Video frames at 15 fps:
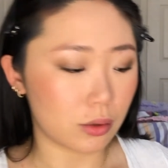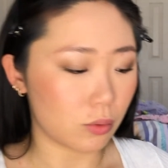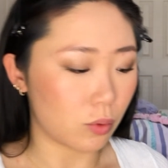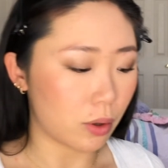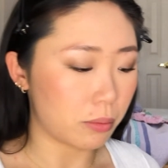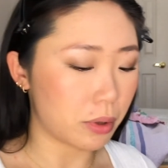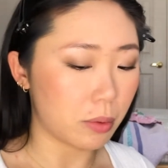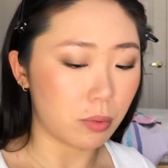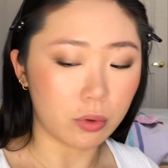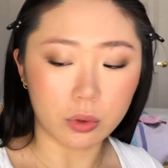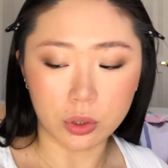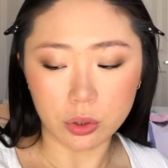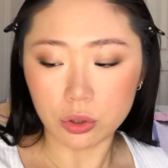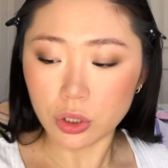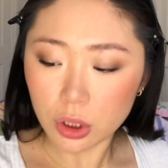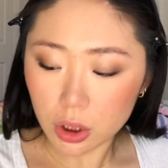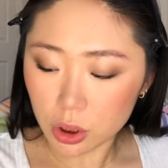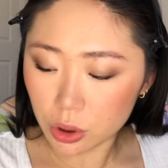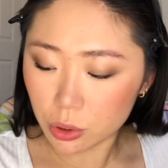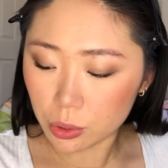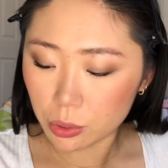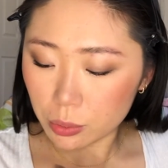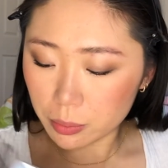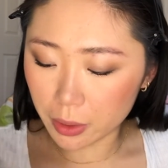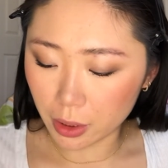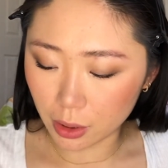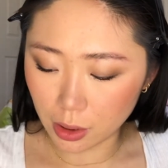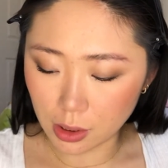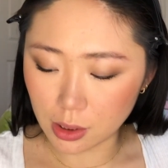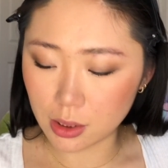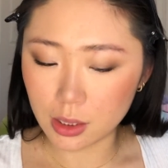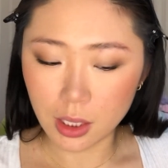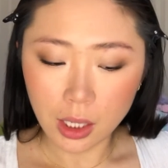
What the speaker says: what people usually do because